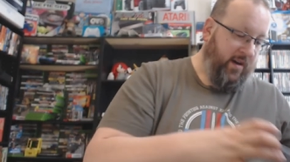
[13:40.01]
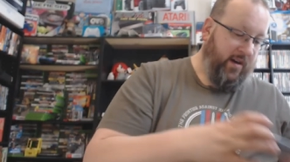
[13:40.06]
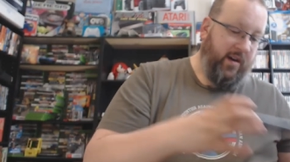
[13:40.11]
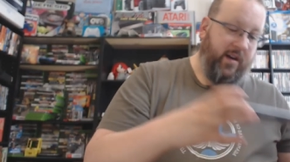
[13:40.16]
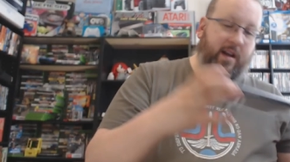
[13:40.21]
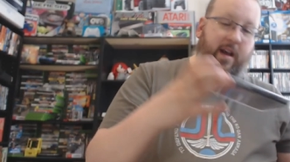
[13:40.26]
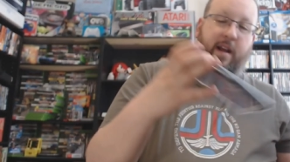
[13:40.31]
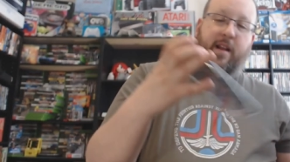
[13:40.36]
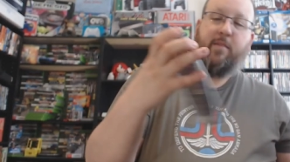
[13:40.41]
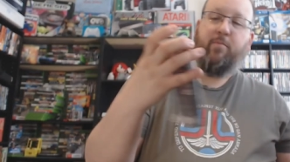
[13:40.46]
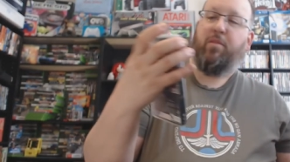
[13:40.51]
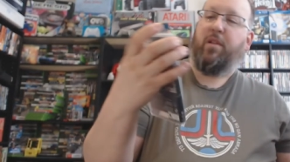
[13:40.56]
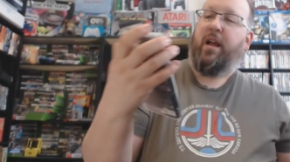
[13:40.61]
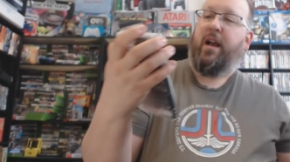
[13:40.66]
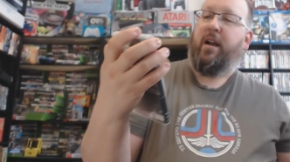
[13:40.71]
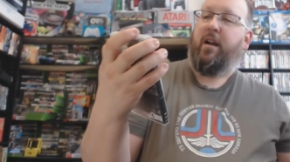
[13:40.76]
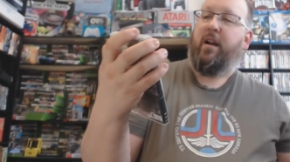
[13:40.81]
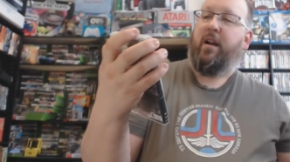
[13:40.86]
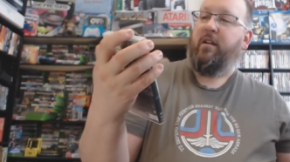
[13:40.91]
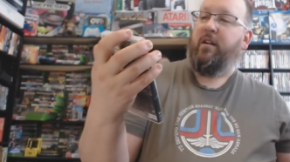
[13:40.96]
Got a, bla-
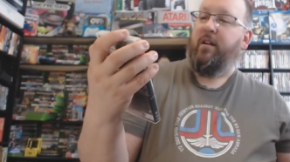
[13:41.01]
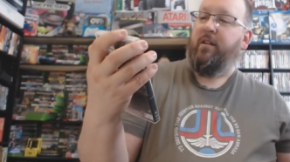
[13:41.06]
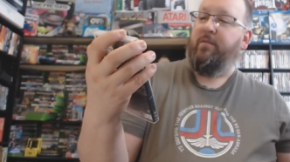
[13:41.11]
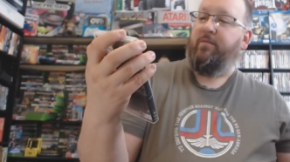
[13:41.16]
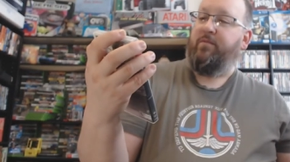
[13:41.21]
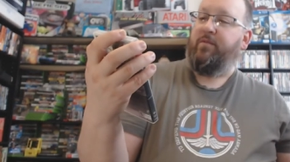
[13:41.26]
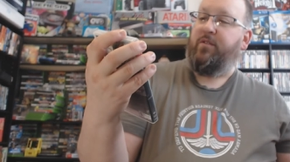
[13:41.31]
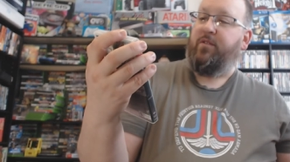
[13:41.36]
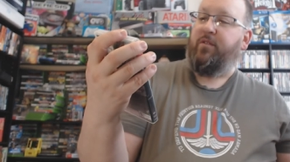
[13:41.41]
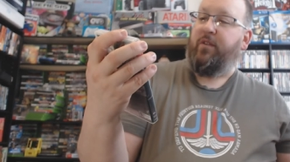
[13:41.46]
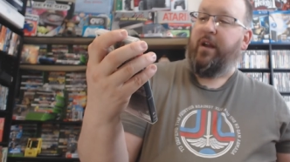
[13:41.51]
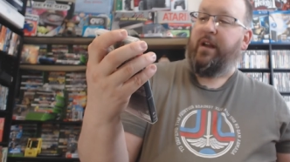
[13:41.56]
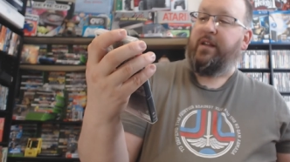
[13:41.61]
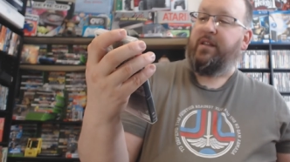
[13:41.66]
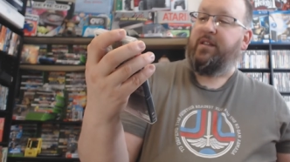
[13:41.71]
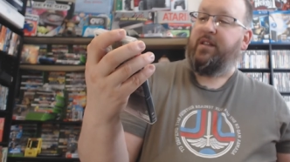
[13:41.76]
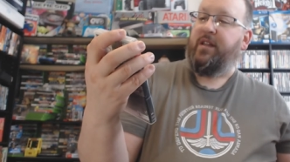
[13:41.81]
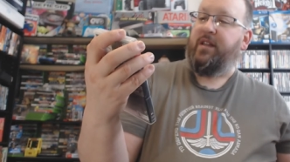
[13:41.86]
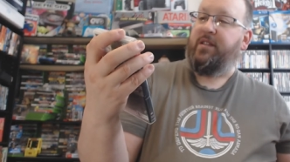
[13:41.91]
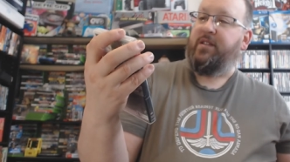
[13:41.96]
uh, greatest
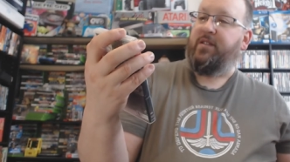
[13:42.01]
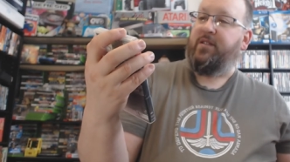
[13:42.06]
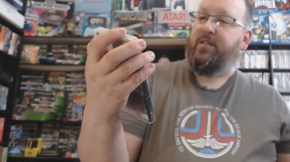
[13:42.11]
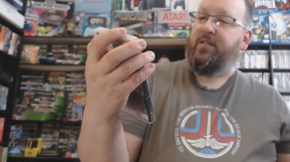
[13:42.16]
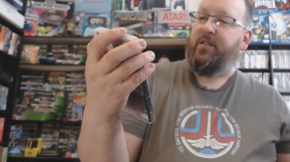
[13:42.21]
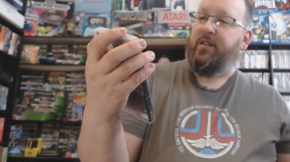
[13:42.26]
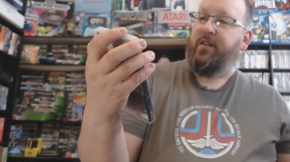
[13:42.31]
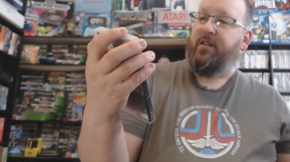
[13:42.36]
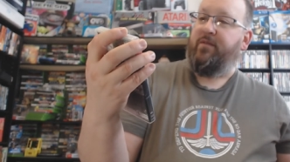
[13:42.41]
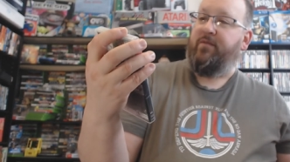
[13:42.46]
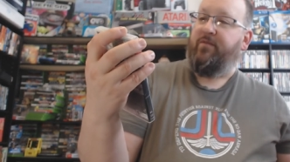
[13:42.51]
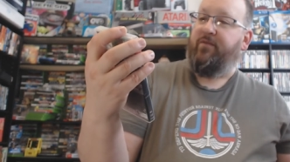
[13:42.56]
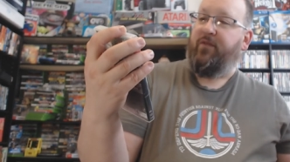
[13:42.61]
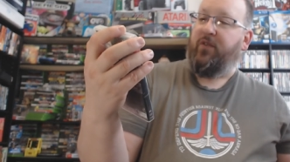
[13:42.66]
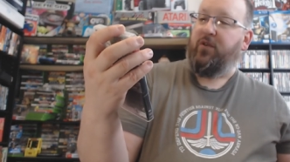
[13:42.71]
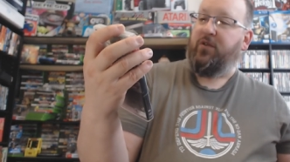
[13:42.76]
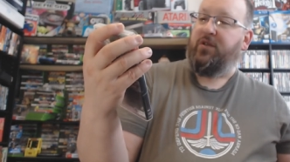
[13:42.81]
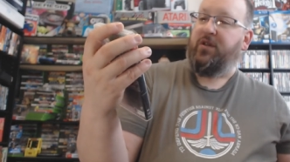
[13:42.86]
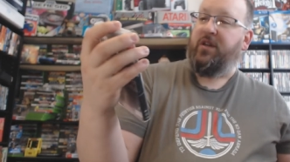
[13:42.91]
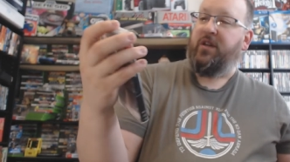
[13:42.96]
hits
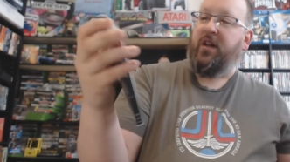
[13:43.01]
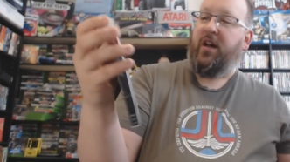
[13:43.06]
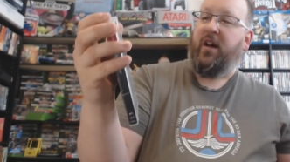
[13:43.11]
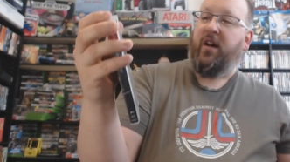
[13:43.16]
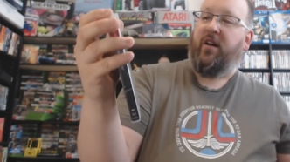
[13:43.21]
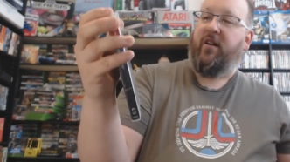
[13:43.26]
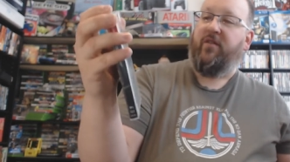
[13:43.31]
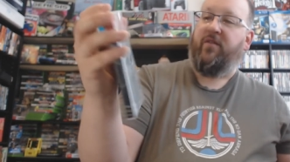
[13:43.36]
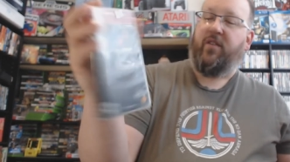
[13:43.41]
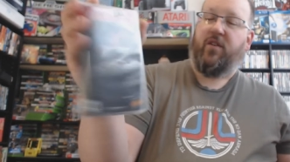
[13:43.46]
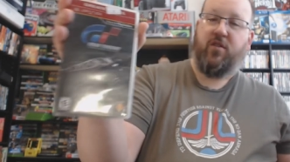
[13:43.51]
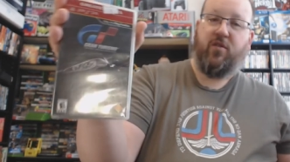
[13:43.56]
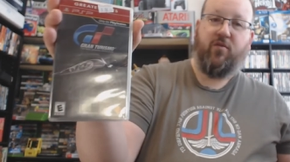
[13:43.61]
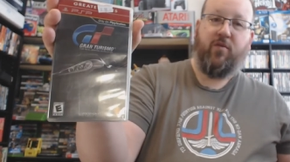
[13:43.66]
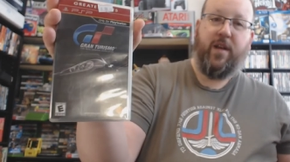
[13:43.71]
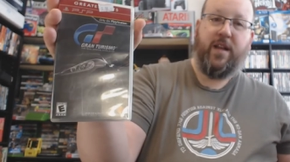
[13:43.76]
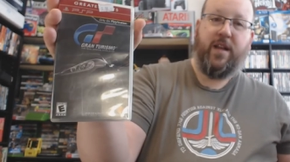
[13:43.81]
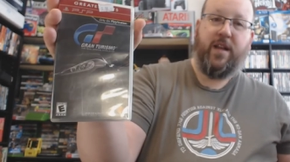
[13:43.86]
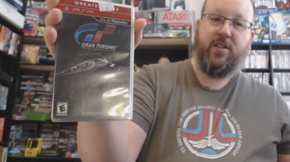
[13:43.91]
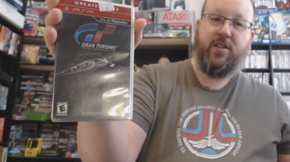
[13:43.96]
version of
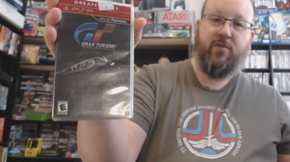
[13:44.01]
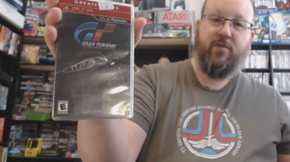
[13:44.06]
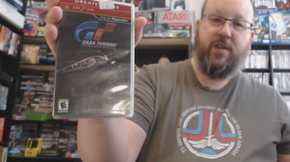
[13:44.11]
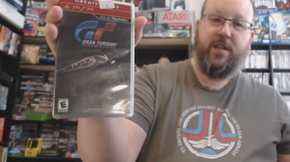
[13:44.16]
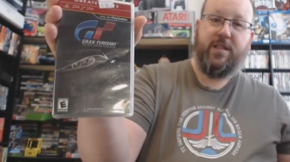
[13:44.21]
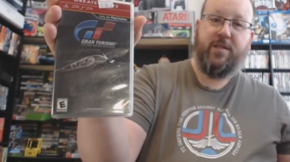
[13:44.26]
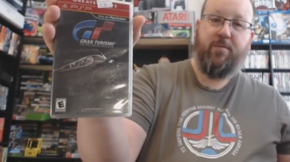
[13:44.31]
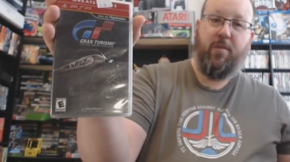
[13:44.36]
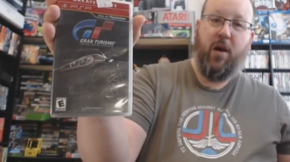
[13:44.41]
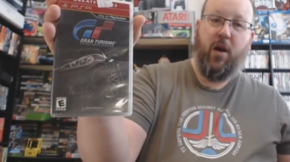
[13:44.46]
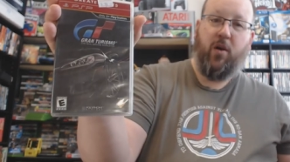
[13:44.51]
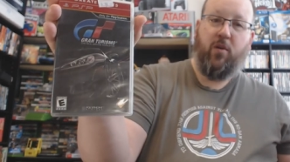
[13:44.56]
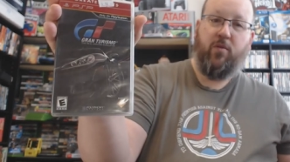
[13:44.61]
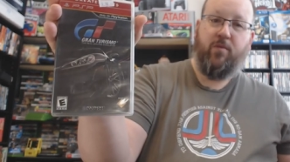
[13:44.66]
Gran Turismo.